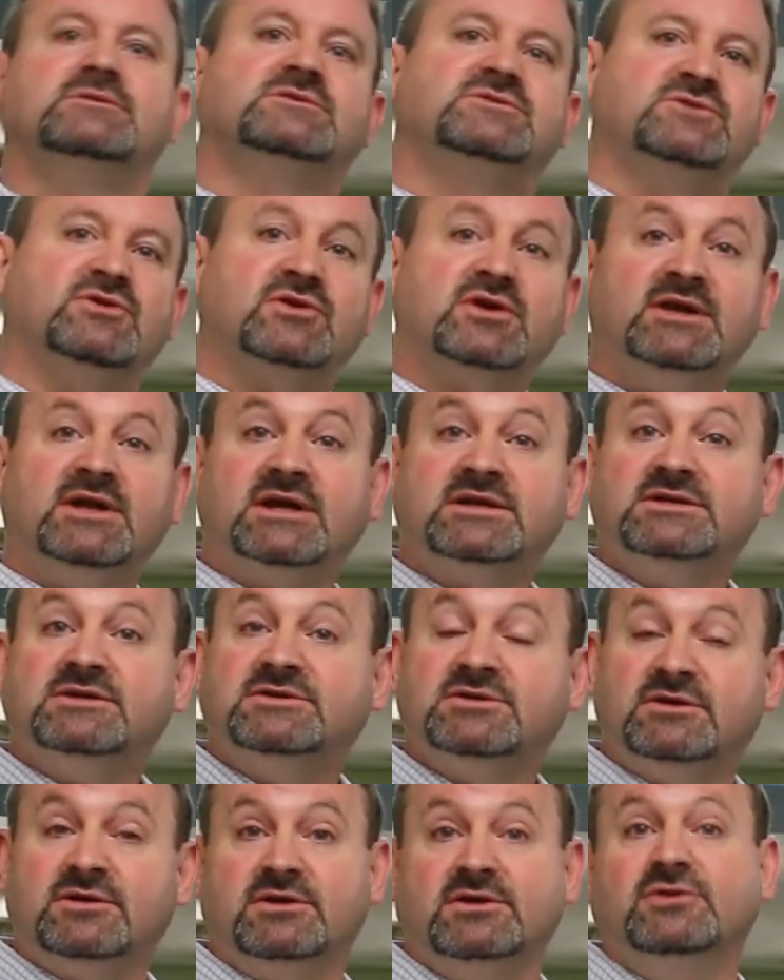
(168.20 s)
So connected
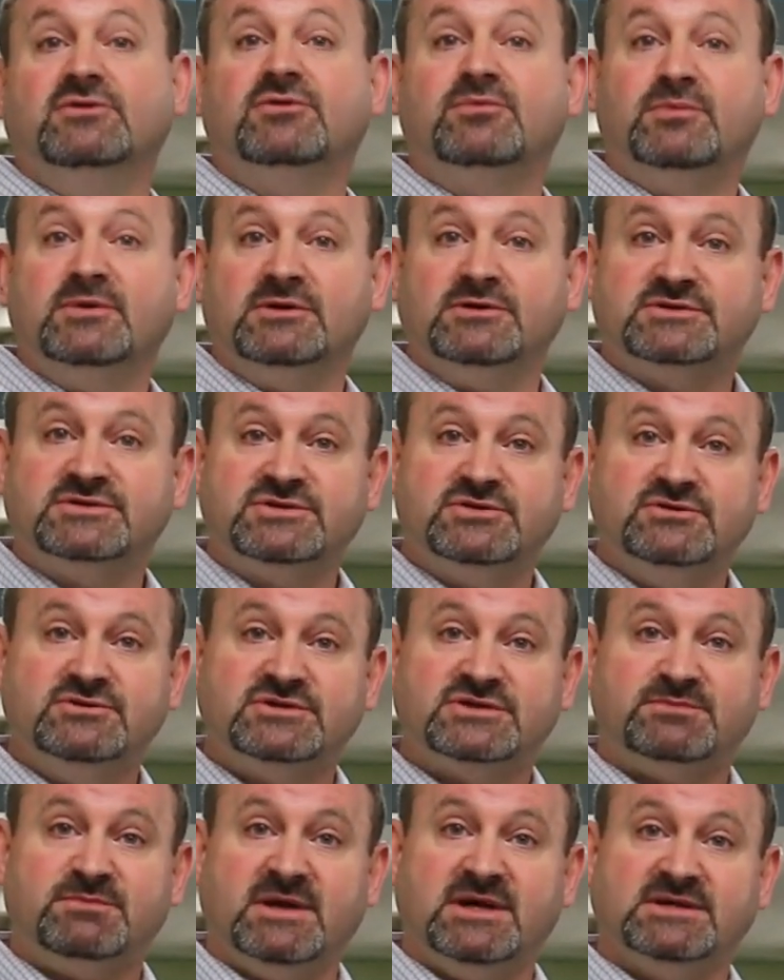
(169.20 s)
to the YouthBuild
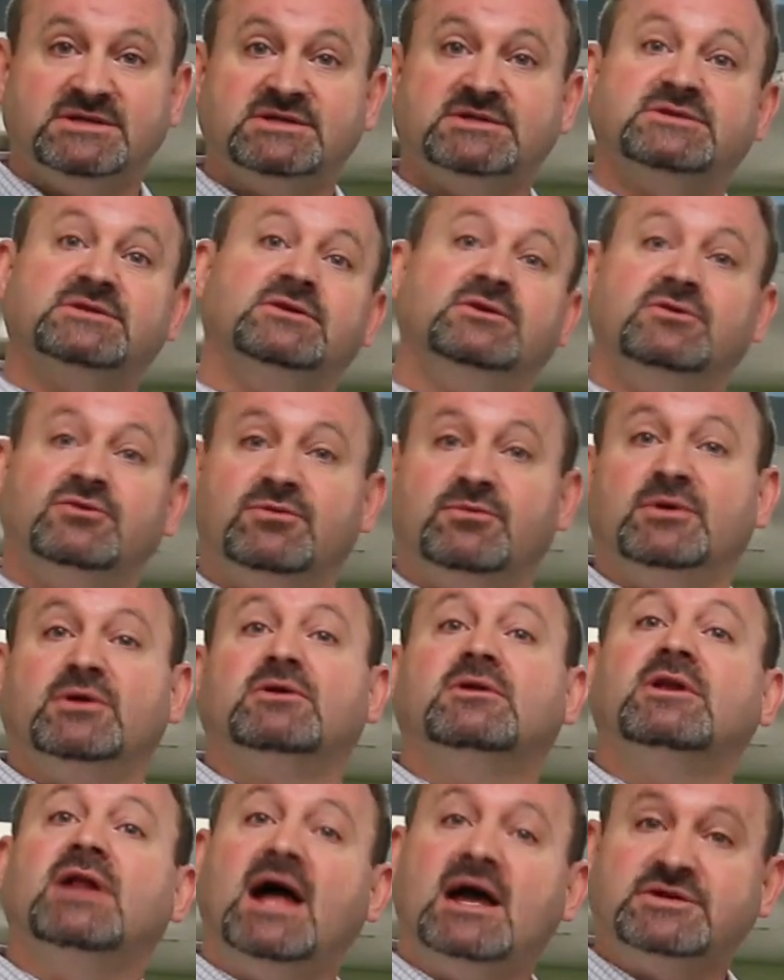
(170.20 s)
student space is the
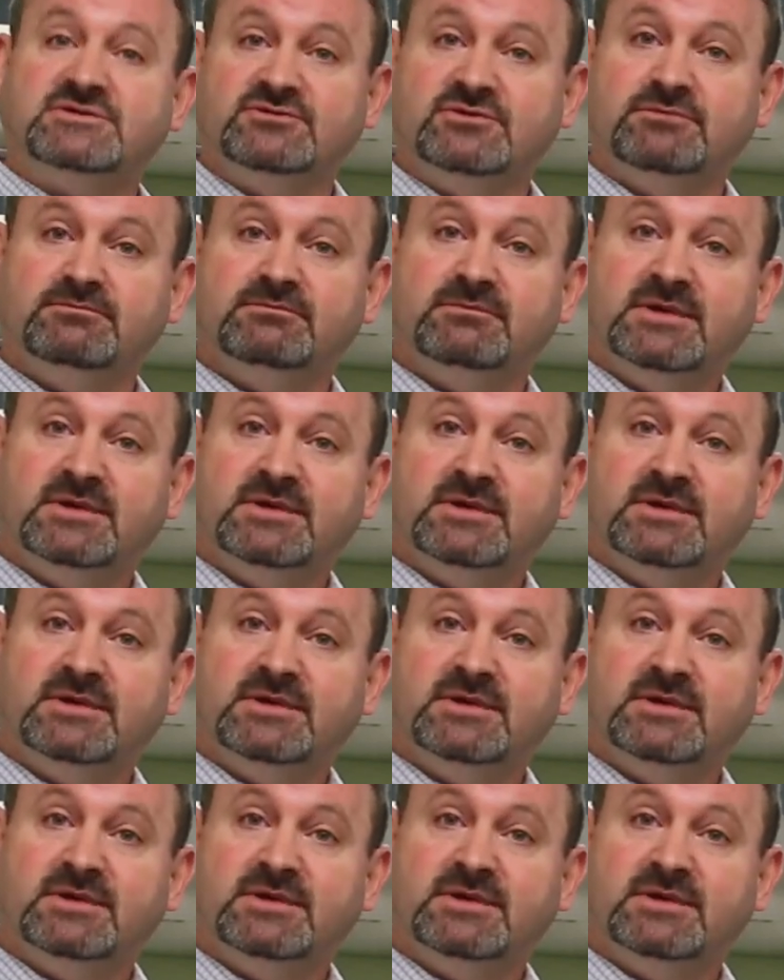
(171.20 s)
YouthBuild classroom.